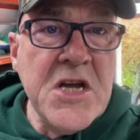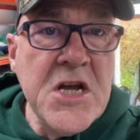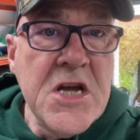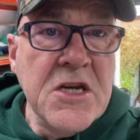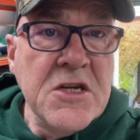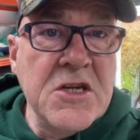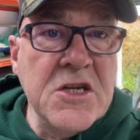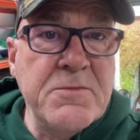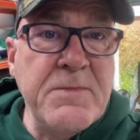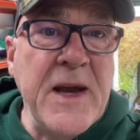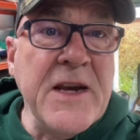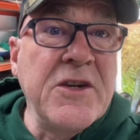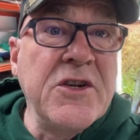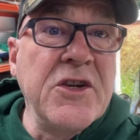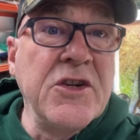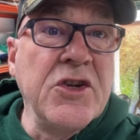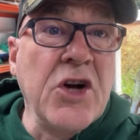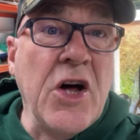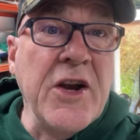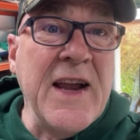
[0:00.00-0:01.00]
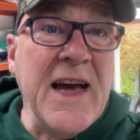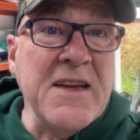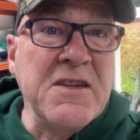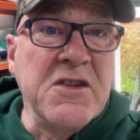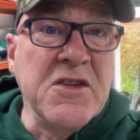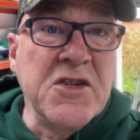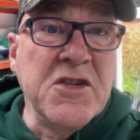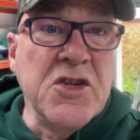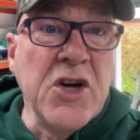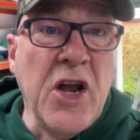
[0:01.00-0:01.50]
suspension is all nice
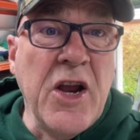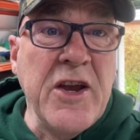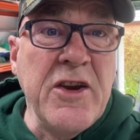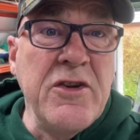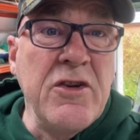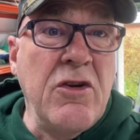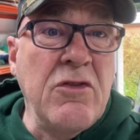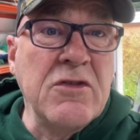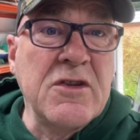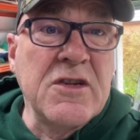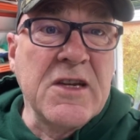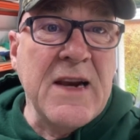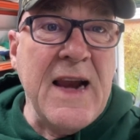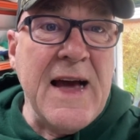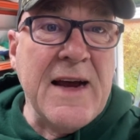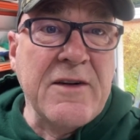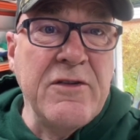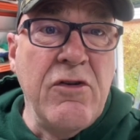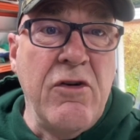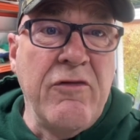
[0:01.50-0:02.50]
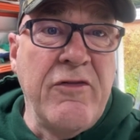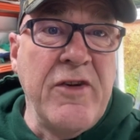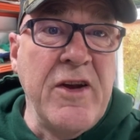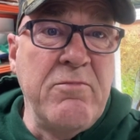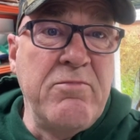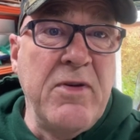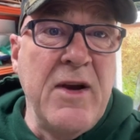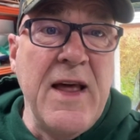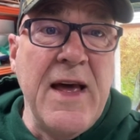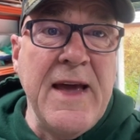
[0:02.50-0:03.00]
and solid, no slack, no free
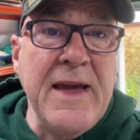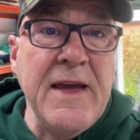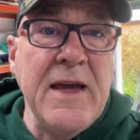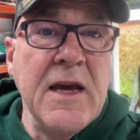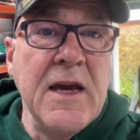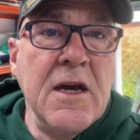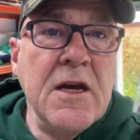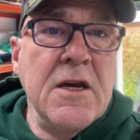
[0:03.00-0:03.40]
play.